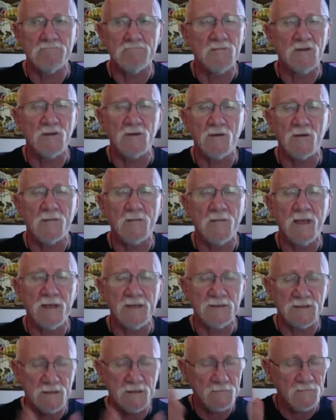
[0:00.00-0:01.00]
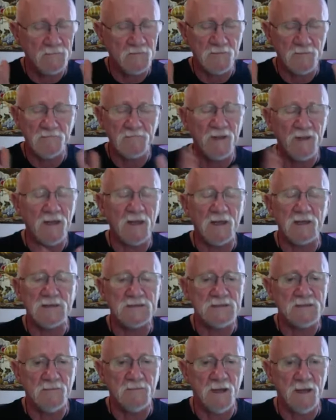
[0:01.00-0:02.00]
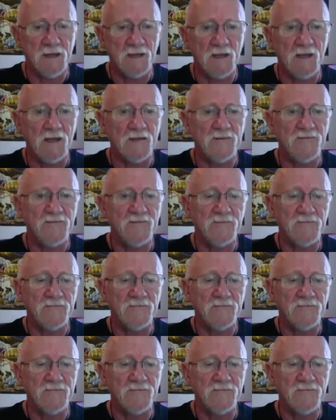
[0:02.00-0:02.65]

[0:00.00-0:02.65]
You're amazing beings in my life.